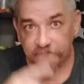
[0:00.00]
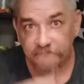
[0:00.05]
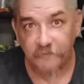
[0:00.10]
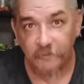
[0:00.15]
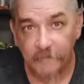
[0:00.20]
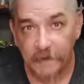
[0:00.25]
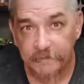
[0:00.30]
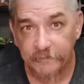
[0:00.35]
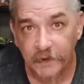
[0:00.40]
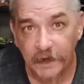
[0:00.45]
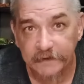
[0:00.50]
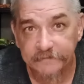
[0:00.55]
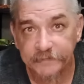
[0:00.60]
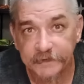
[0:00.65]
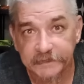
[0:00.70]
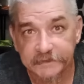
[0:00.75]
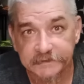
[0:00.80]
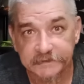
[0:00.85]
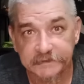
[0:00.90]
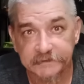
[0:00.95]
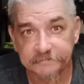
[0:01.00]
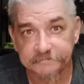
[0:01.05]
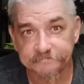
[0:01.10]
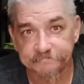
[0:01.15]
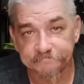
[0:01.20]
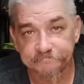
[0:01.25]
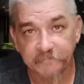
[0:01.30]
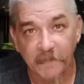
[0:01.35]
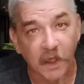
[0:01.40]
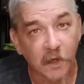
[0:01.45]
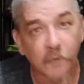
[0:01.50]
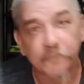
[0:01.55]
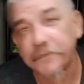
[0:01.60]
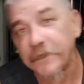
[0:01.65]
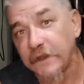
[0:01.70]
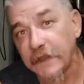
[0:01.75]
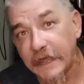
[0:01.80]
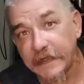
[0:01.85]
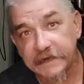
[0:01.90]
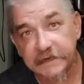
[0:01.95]
for my breakfast. I hope
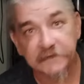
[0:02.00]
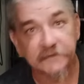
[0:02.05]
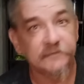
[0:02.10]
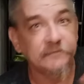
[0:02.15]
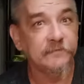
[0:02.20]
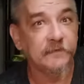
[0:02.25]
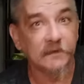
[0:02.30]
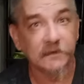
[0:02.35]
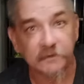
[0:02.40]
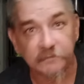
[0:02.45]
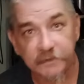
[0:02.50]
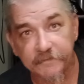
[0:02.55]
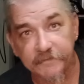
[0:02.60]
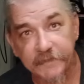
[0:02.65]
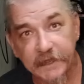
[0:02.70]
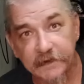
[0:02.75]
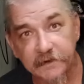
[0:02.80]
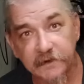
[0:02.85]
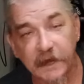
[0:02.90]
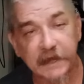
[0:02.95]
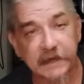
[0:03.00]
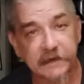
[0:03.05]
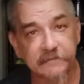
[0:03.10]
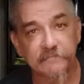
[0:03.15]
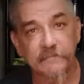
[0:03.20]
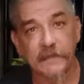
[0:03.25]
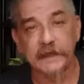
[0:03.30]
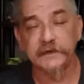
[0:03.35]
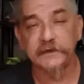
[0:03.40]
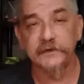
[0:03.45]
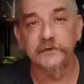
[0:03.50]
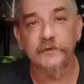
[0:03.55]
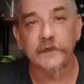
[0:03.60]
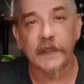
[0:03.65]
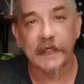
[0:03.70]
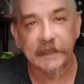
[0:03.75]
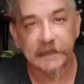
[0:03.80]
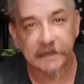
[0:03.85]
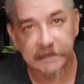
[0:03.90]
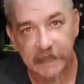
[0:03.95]
the lighting's a little bit better. My new
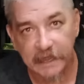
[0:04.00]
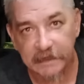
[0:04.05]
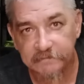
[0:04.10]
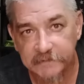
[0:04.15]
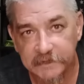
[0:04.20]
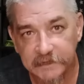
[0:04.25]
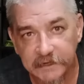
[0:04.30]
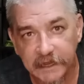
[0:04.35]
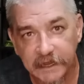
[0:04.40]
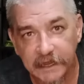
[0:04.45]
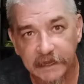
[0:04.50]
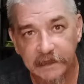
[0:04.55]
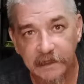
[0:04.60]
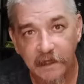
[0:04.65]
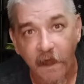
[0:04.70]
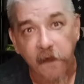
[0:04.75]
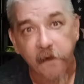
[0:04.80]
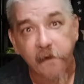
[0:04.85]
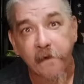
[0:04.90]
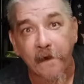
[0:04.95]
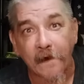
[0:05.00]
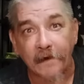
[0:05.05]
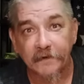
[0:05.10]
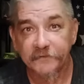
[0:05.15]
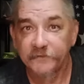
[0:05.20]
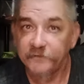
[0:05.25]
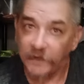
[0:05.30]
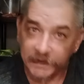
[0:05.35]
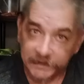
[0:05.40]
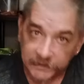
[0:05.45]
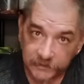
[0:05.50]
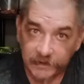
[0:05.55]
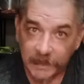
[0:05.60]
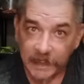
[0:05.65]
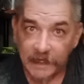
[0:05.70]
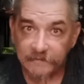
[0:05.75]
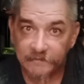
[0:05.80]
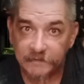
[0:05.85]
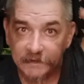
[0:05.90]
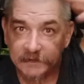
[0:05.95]
light came today, so I do
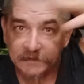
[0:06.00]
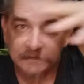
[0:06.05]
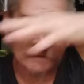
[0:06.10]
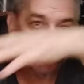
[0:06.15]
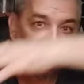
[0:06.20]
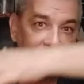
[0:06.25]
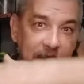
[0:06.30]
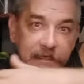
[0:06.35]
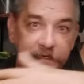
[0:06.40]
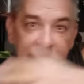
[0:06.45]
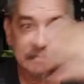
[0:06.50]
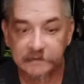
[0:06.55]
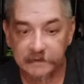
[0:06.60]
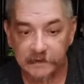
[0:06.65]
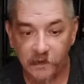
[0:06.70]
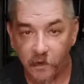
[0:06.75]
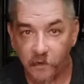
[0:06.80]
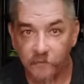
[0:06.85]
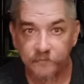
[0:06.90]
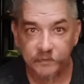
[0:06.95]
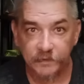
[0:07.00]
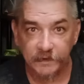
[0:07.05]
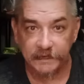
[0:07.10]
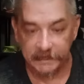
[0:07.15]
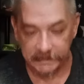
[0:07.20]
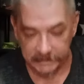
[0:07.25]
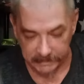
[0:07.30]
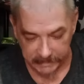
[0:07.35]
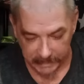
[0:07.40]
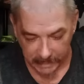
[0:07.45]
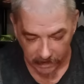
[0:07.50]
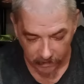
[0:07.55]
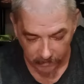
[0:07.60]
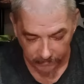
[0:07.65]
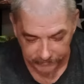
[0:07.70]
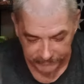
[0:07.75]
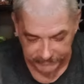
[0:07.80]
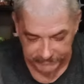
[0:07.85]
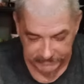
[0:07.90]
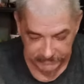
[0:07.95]
have a light. Hopefully it
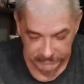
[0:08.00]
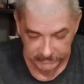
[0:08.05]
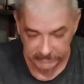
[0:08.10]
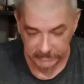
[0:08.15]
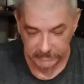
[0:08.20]
helps.